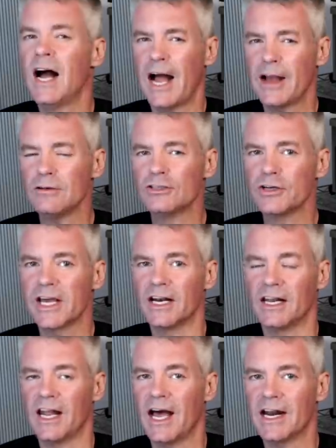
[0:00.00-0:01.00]
I also get a
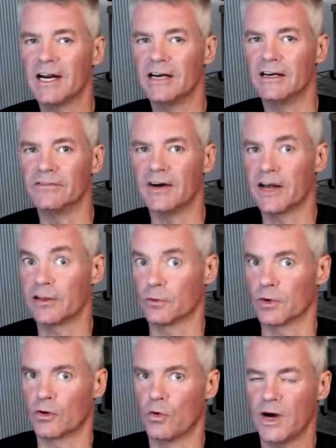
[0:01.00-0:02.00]
lot of either
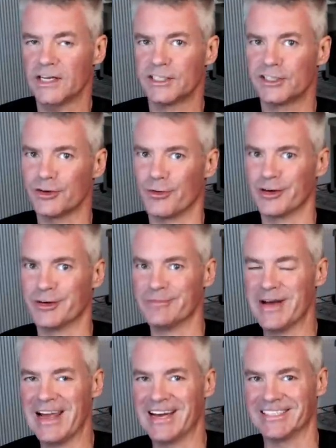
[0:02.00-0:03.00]
requests or
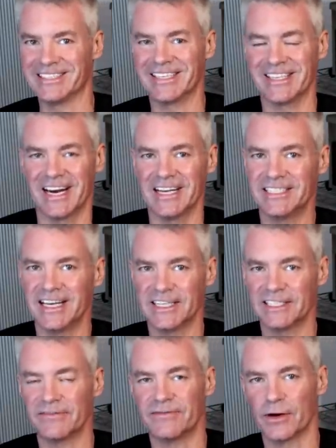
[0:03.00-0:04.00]
demands that I
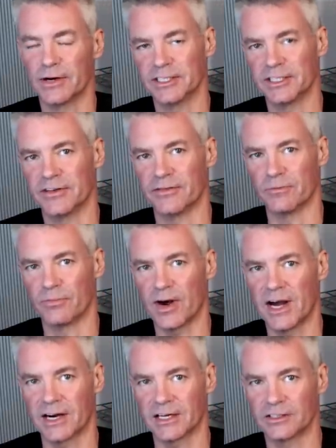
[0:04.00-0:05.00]
test various different
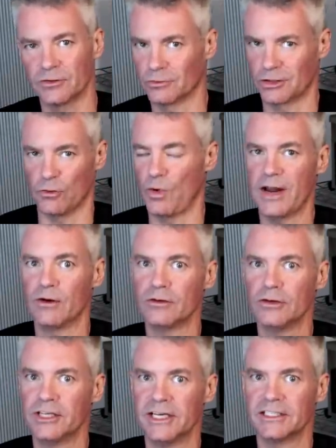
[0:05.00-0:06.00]
products. So why don't
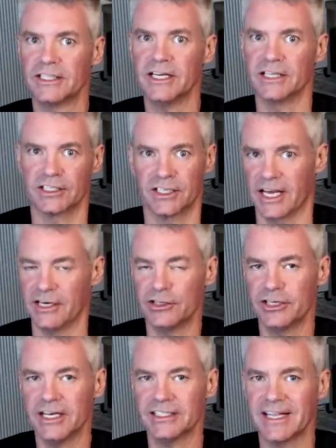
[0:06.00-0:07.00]
you test this? Can't
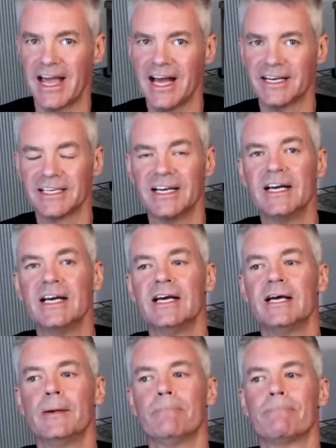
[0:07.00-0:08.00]
you test that?
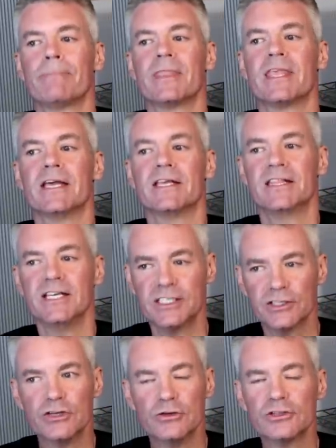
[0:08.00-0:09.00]

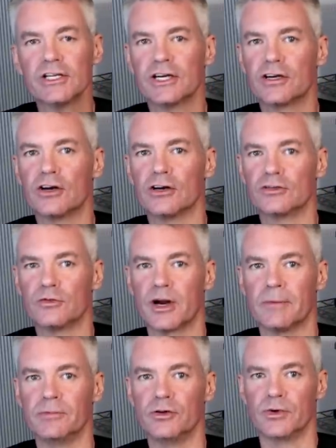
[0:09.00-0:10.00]
This usually occurs when
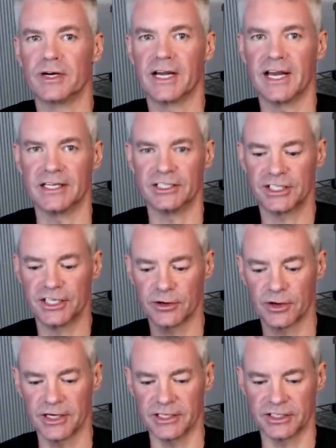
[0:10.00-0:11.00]
I'm doing a
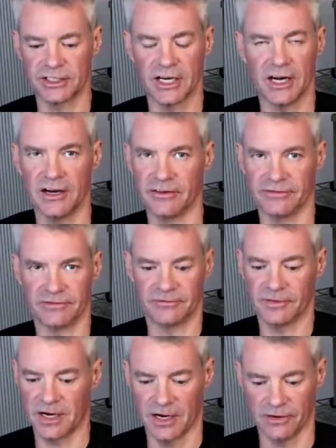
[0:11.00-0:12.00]
series of